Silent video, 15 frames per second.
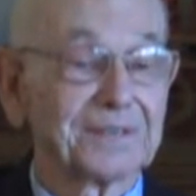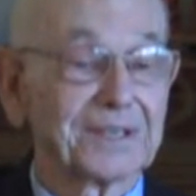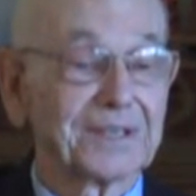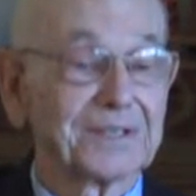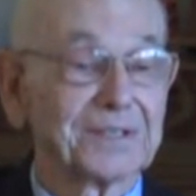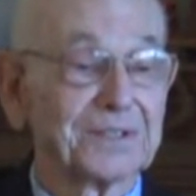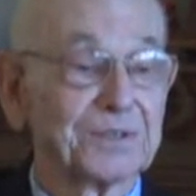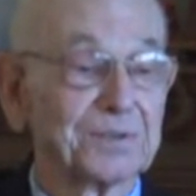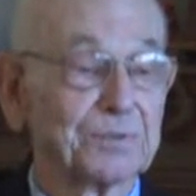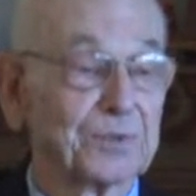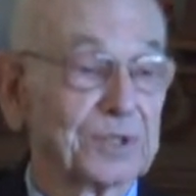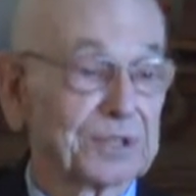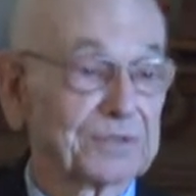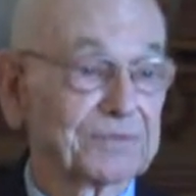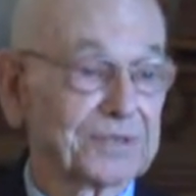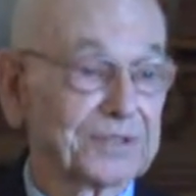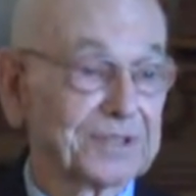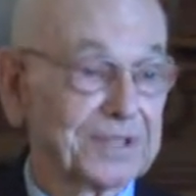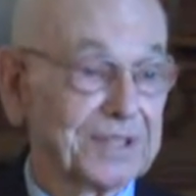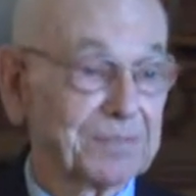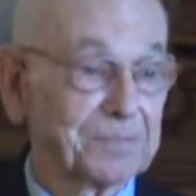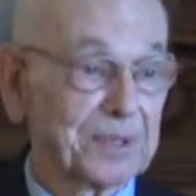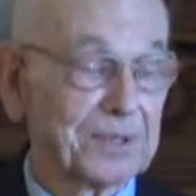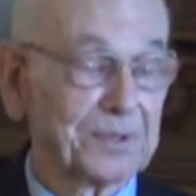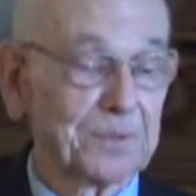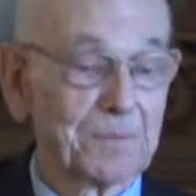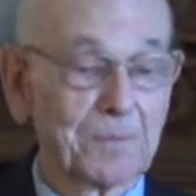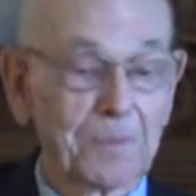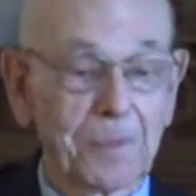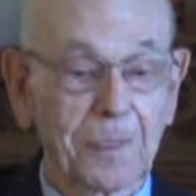fellow who worked for the
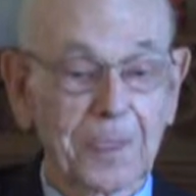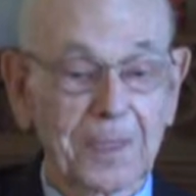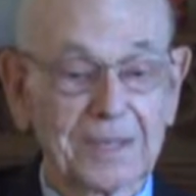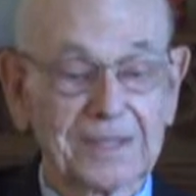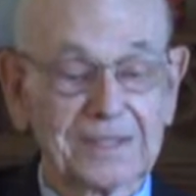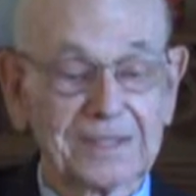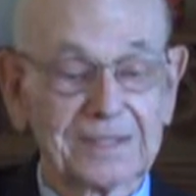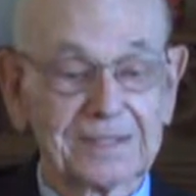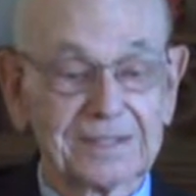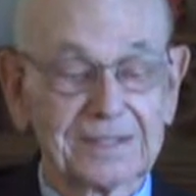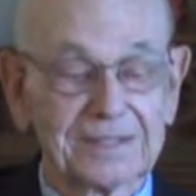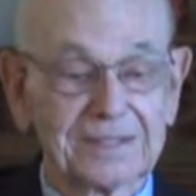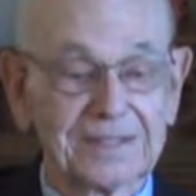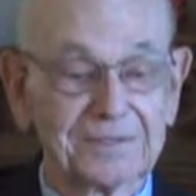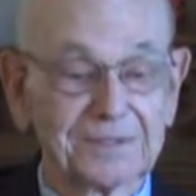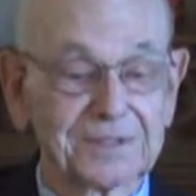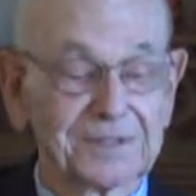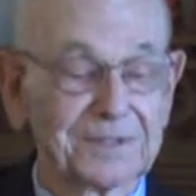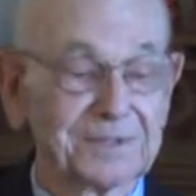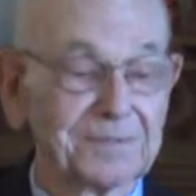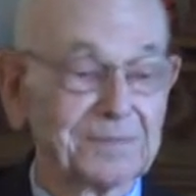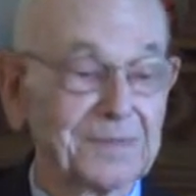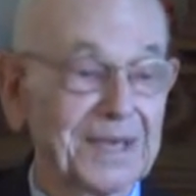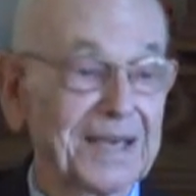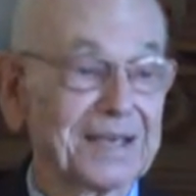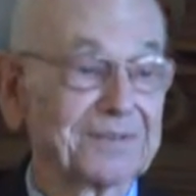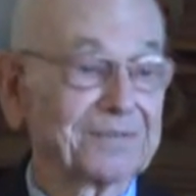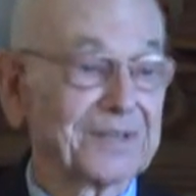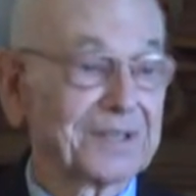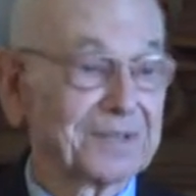depot. He was a
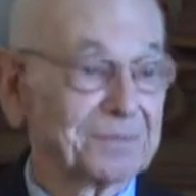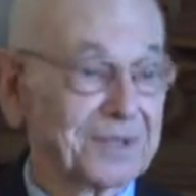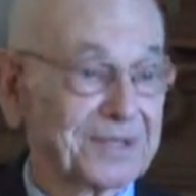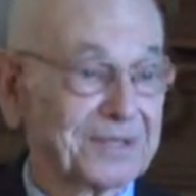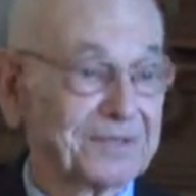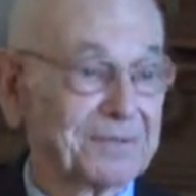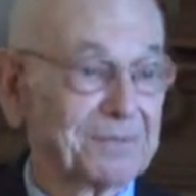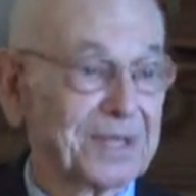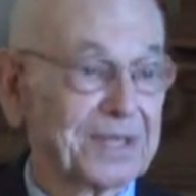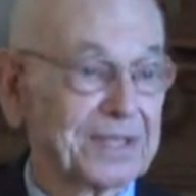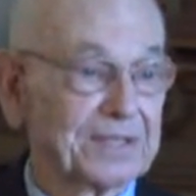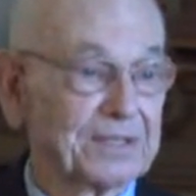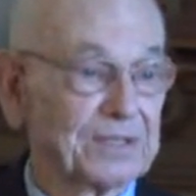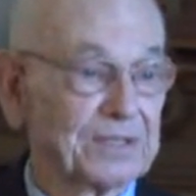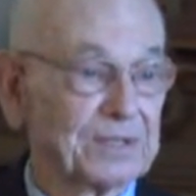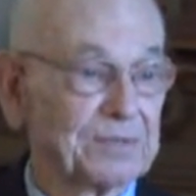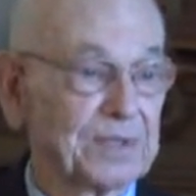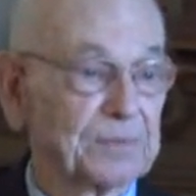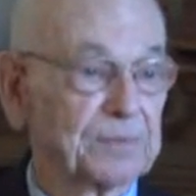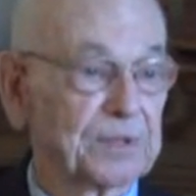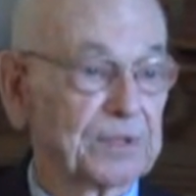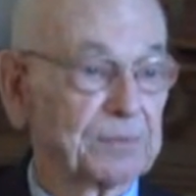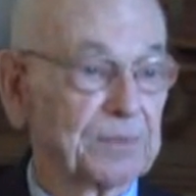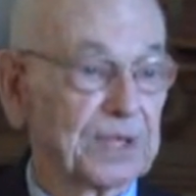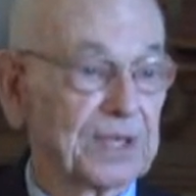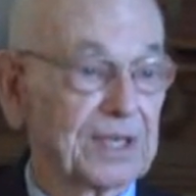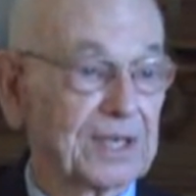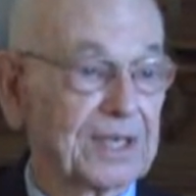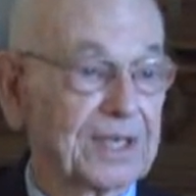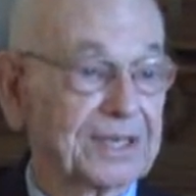black fellow, but everybody knew him. They put a
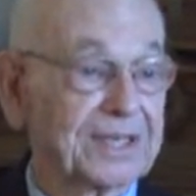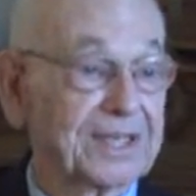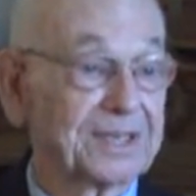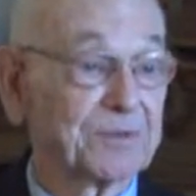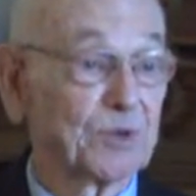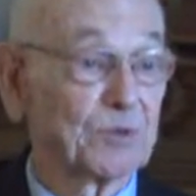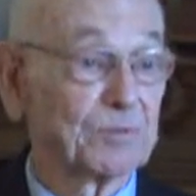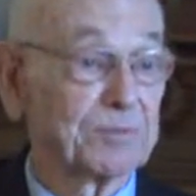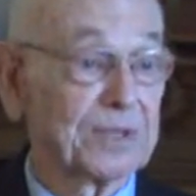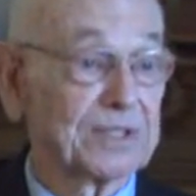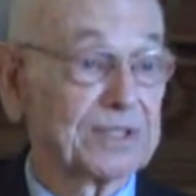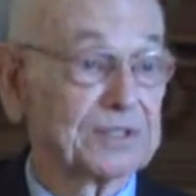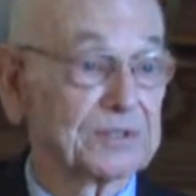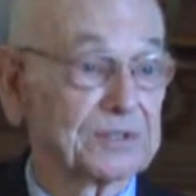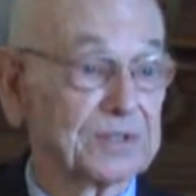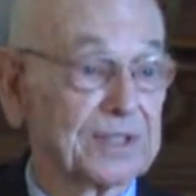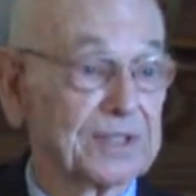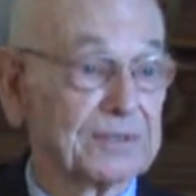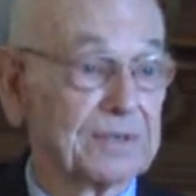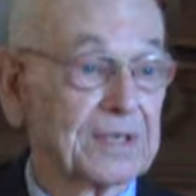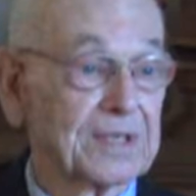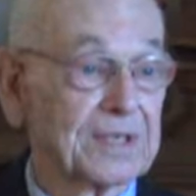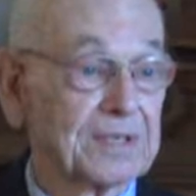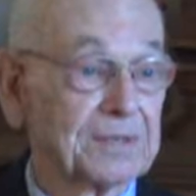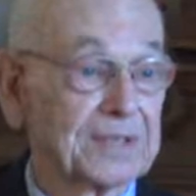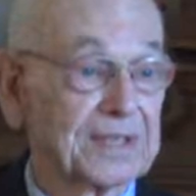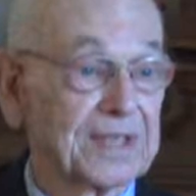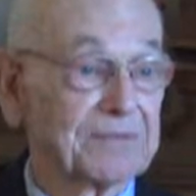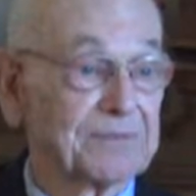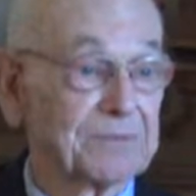barrel out in that old muddy street,
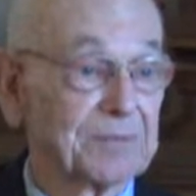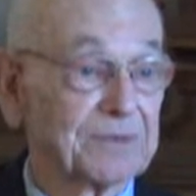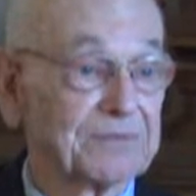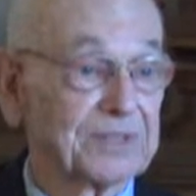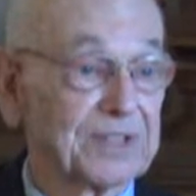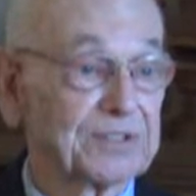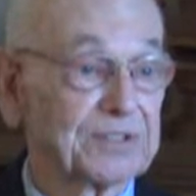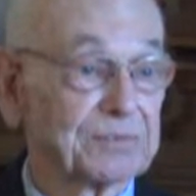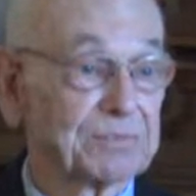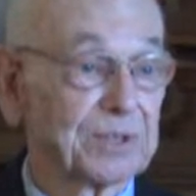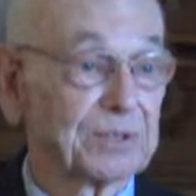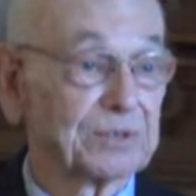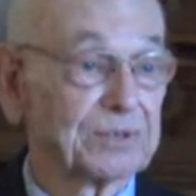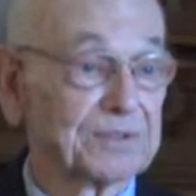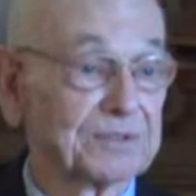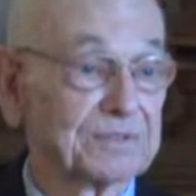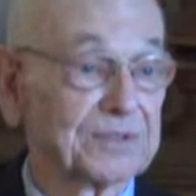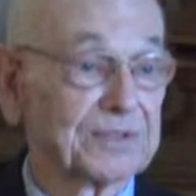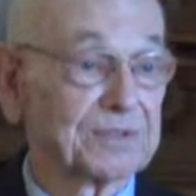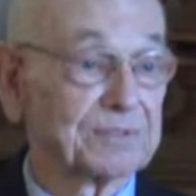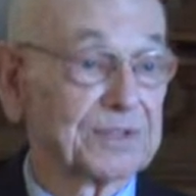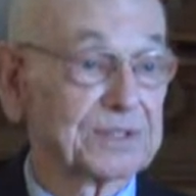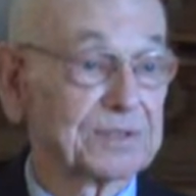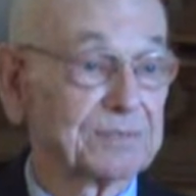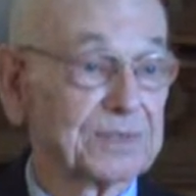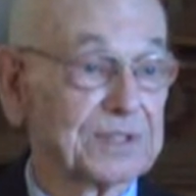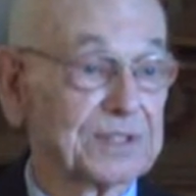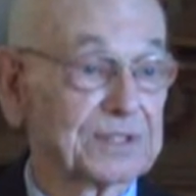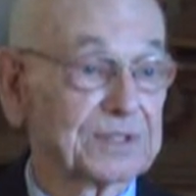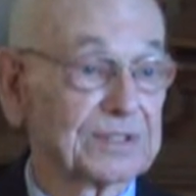gave him a fishing pole in front of Mr.
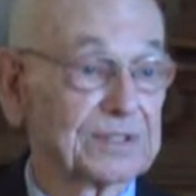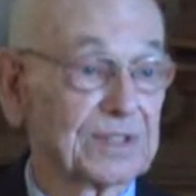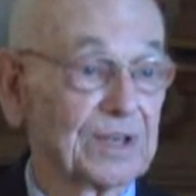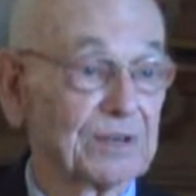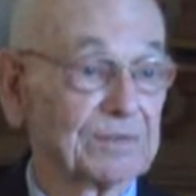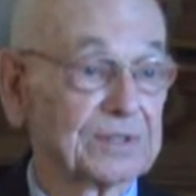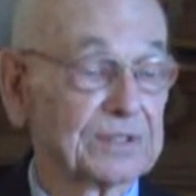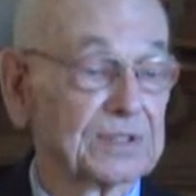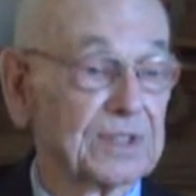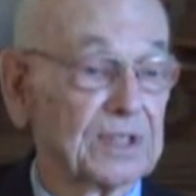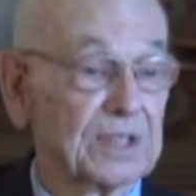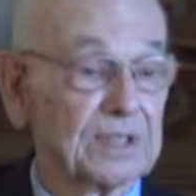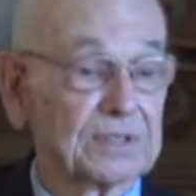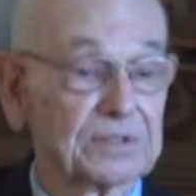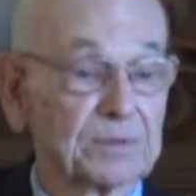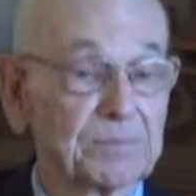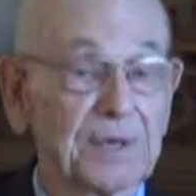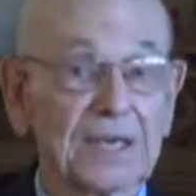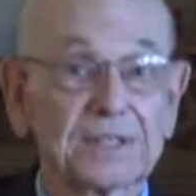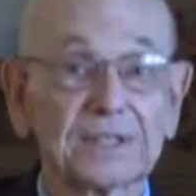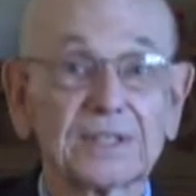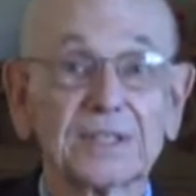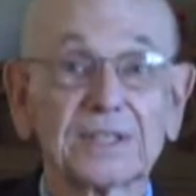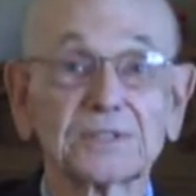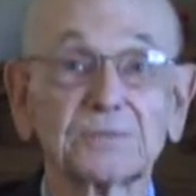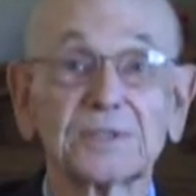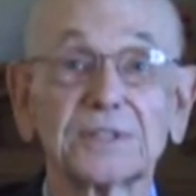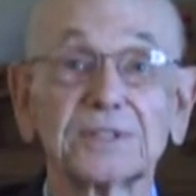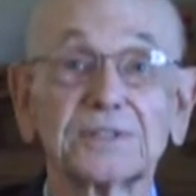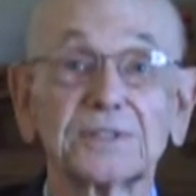Meeks' office. So about the
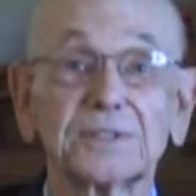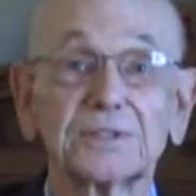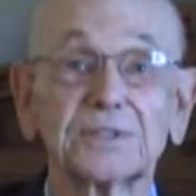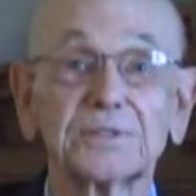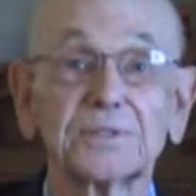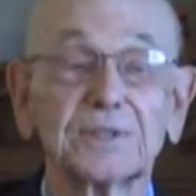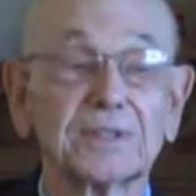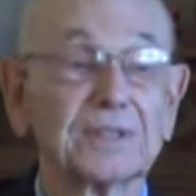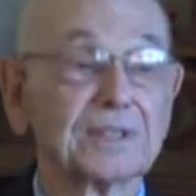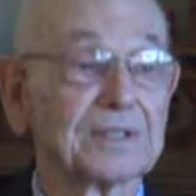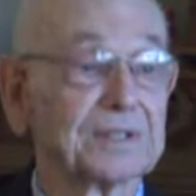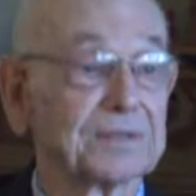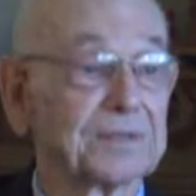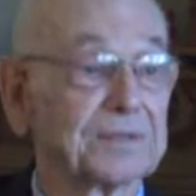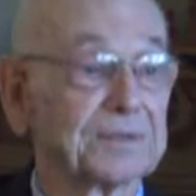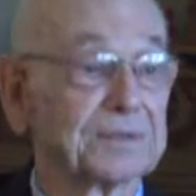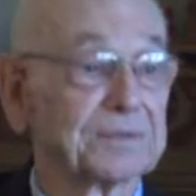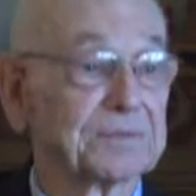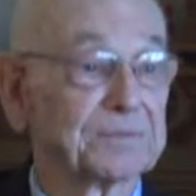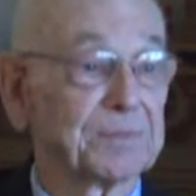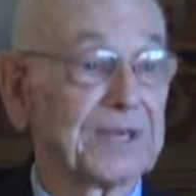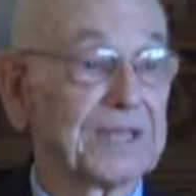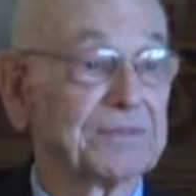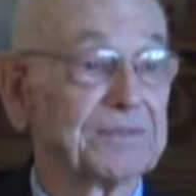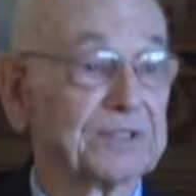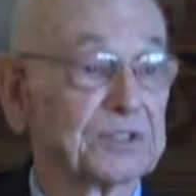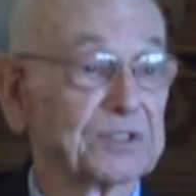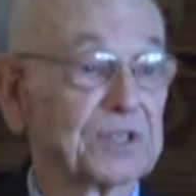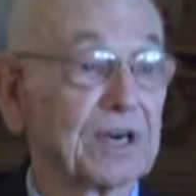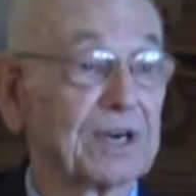next week or two,
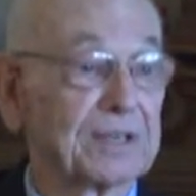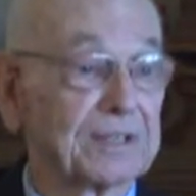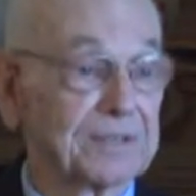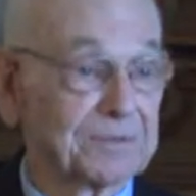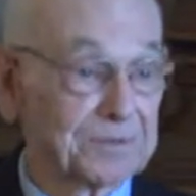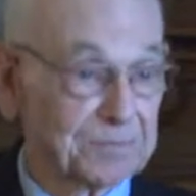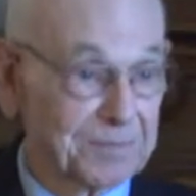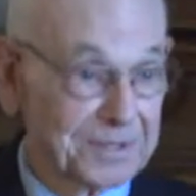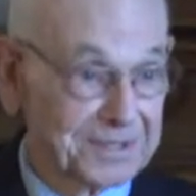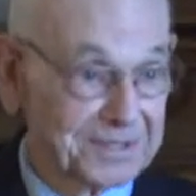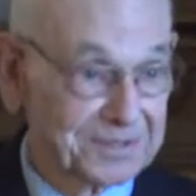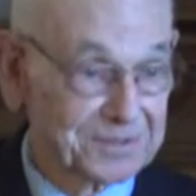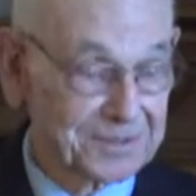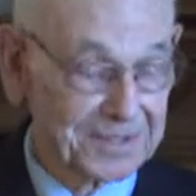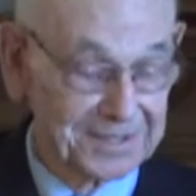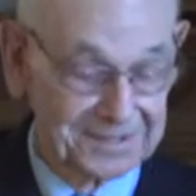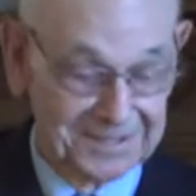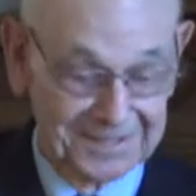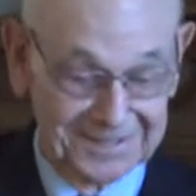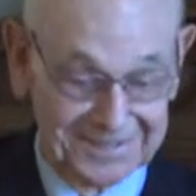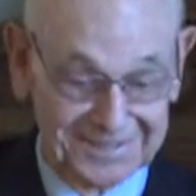paving started on the main street.